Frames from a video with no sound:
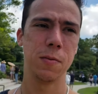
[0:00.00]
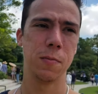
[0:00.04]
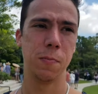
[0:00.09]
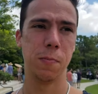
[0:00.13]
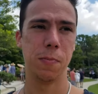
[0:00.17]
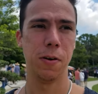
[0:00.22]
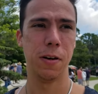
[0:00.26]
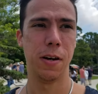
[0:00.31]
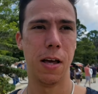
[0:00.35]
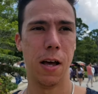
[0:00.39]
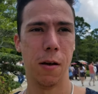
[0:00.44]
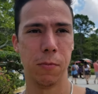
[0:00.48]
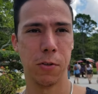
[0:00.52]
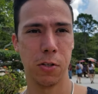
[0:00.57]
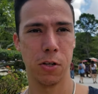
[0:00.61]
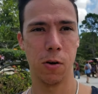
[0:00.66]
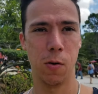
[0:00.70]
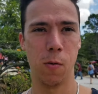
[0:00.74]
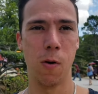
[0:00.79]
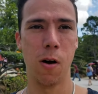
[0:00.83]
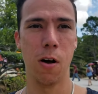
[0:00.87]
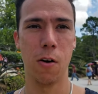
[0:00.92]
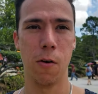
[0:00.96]
but now I'm just
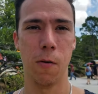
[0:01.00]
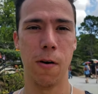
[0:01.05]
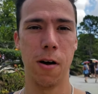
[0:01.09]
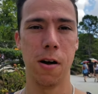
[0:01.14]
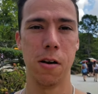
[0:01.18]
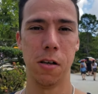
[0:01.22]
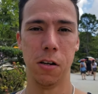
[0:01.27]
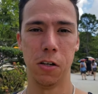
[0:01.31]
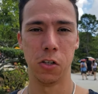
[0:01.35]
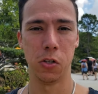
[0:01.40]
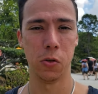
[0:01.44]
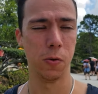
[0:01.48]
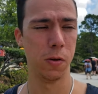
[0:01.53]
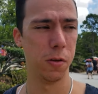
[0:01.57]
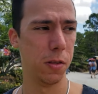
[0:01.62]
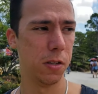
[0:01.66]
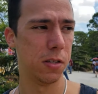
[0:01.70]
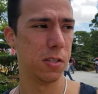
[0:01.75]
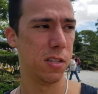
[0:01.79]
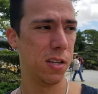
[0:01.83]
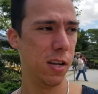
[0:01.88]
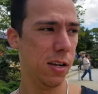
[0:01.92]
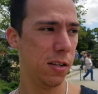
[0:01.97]
gonna walk around and enjoy the
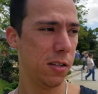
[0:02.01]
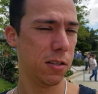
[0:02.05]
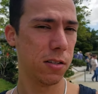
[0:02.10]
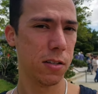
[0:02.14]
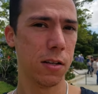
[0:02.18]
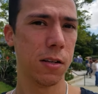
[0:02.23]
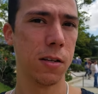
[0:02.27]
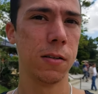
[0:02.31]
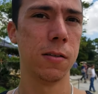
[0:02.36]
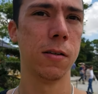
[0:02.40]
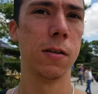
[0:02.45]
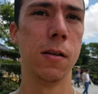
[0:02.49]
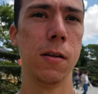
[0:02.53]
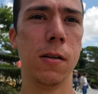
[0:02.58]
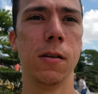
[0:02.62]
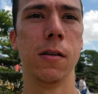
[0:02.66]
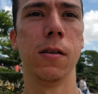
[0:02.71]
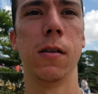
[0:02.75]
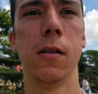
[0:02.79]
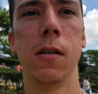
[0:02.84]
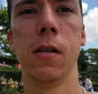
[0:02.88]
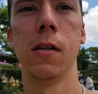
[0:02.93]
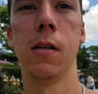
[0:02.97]
sights.
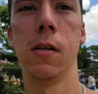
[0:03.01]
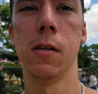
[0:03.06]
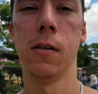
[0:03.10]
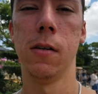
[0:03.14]
Hey.